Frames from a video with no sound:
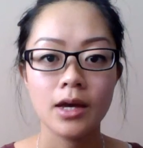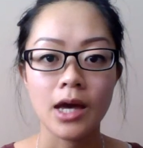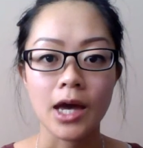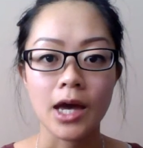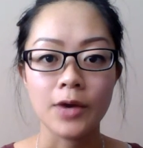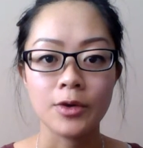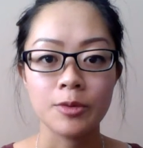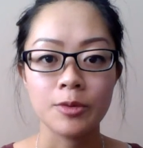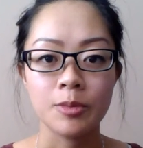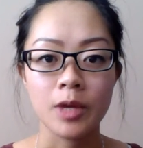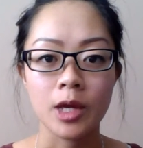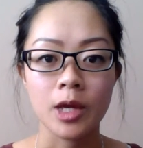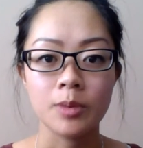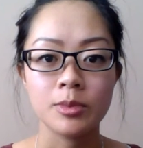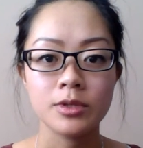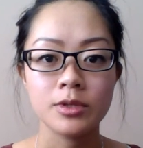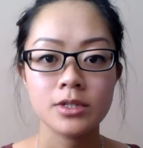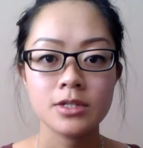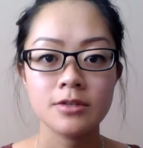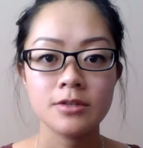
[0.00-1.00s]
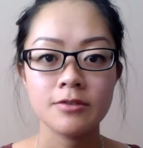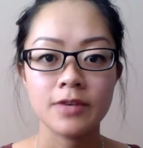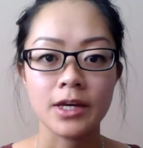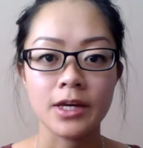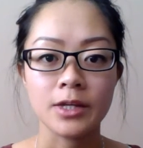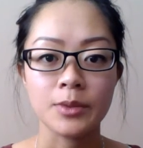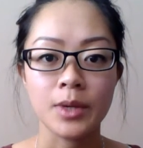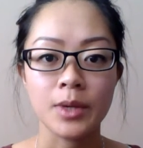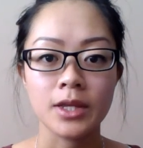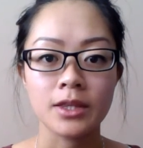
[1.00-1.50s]
I would be able to
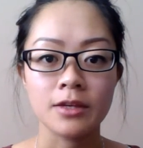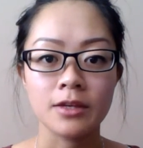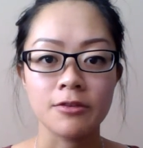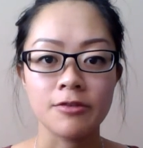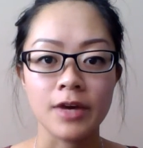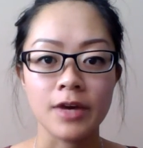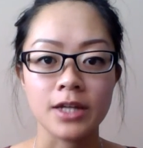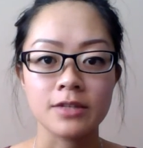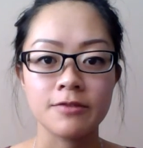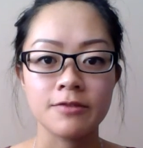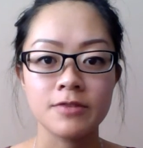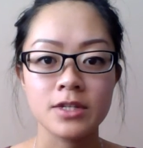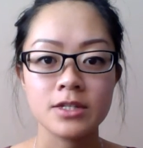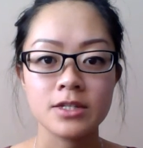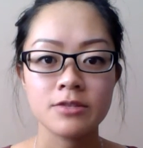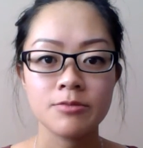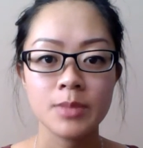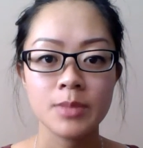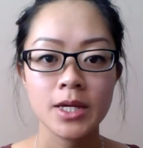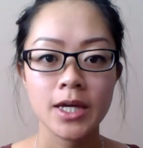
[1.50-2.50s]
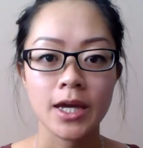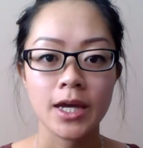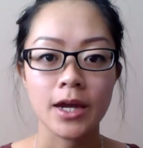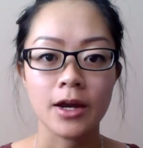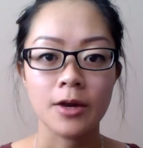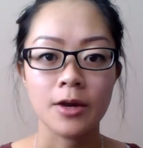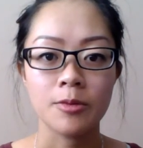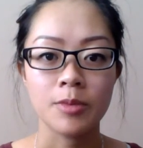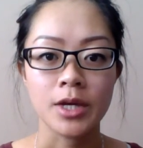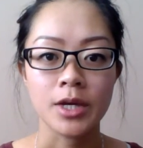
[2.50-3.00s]
evaluate the effectiveness of my
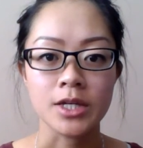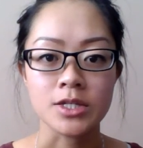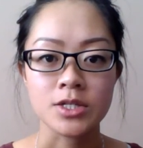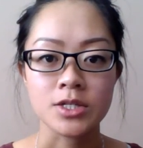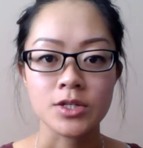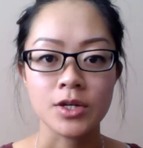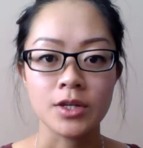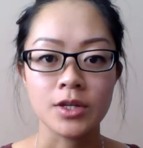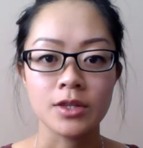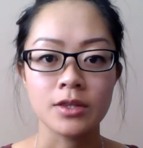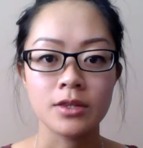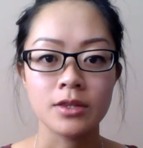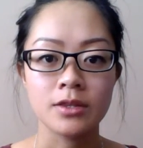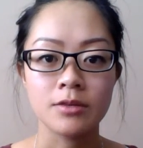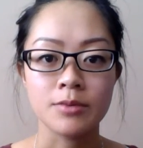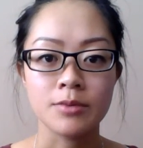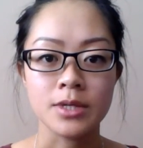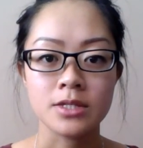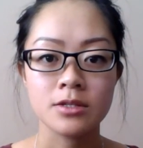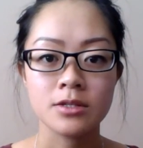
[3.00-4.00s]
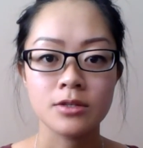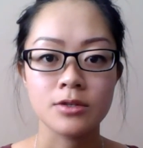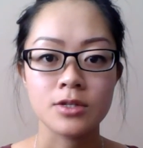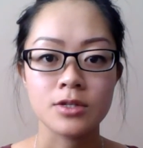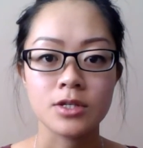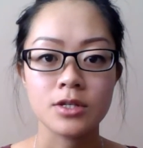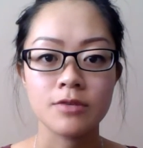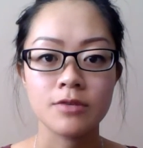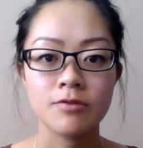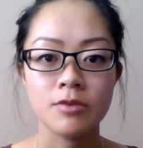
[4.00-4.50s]
care based on the
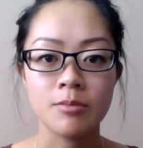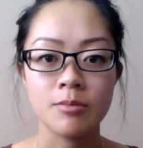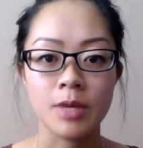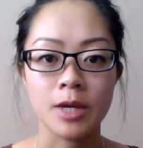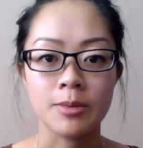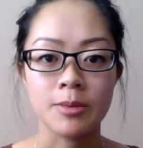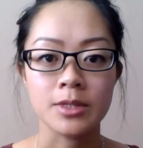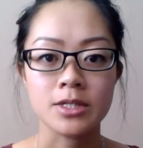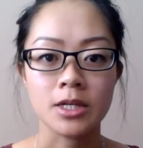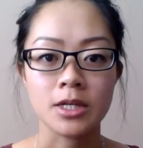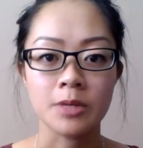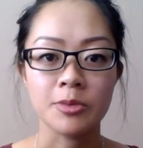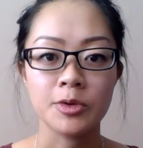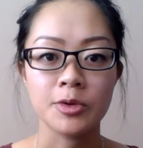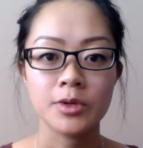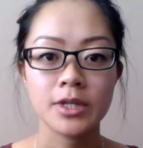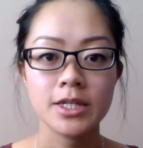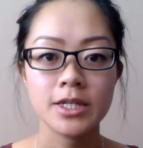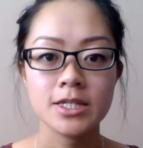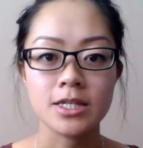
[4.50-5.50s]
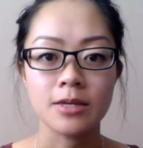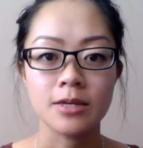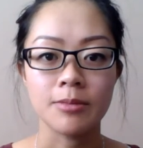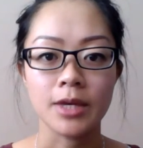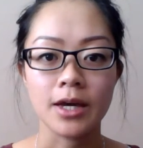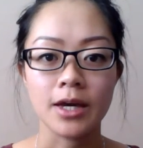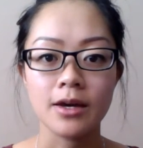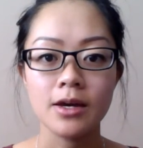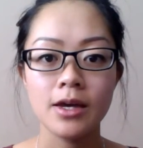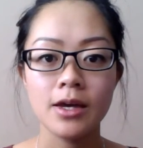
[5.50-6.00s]
resolution of the baby's
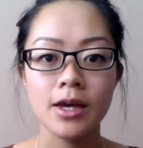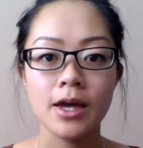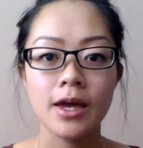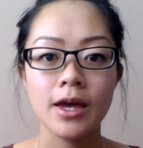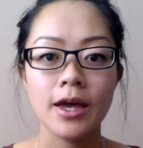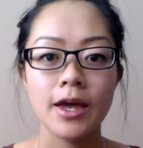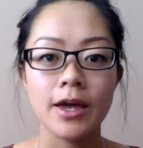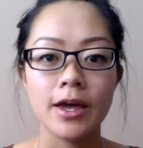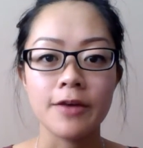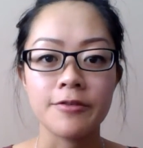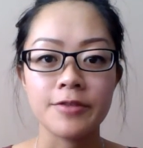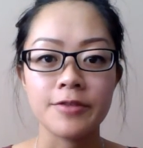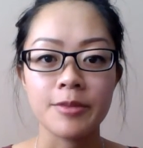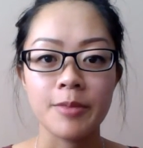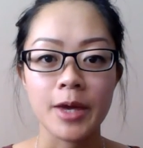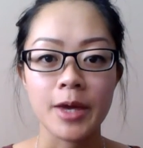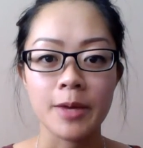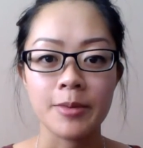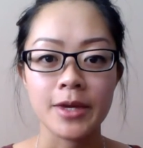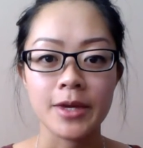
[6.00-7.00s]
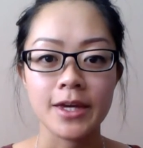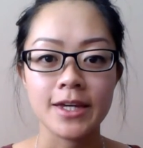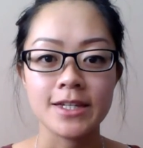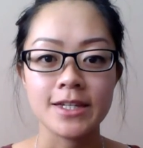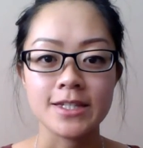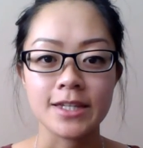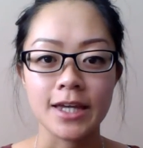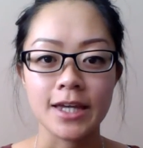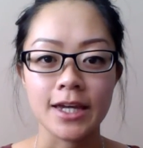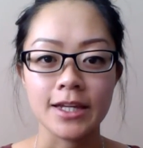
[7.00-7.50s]
hypoglycemia, if the baby
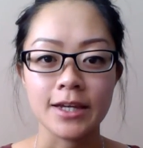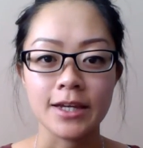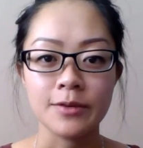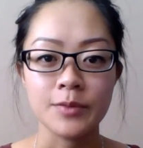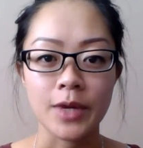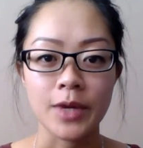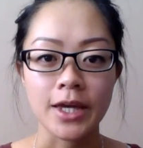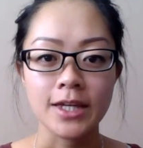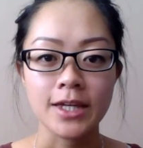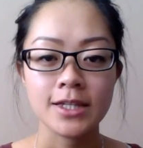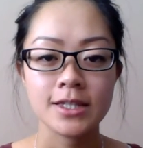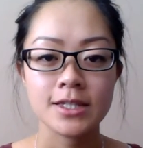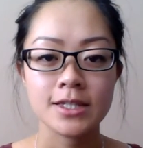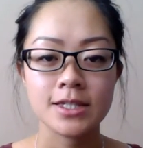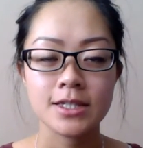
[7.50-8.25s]
is gaining weight,